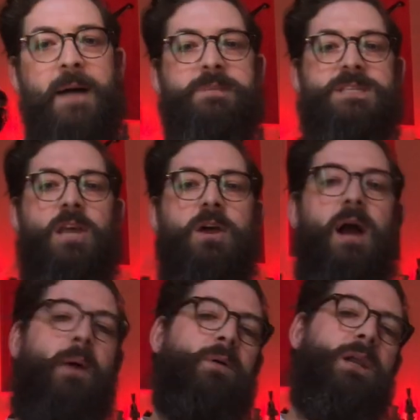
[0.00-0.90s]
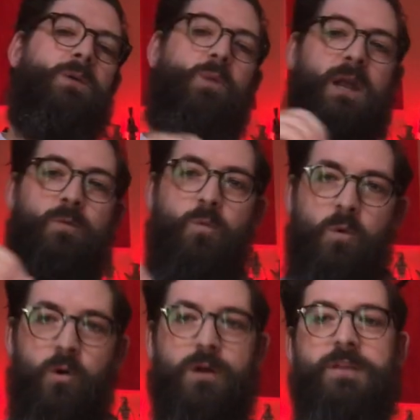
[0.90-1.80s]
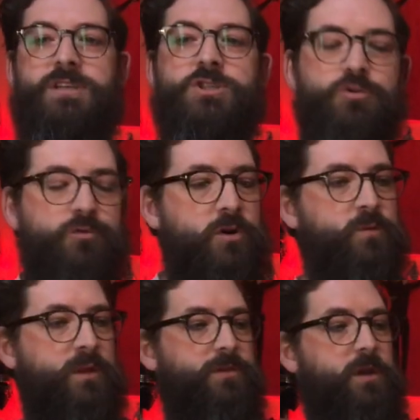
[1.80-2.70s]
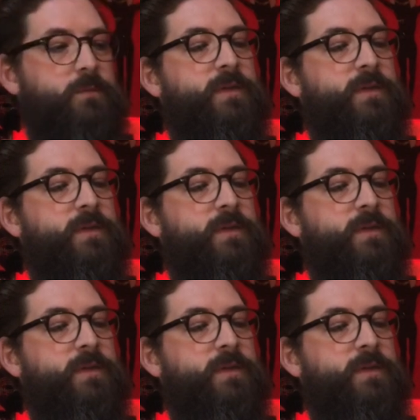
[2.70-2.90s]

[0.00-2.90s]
So I'm going to kind of walk this through with you.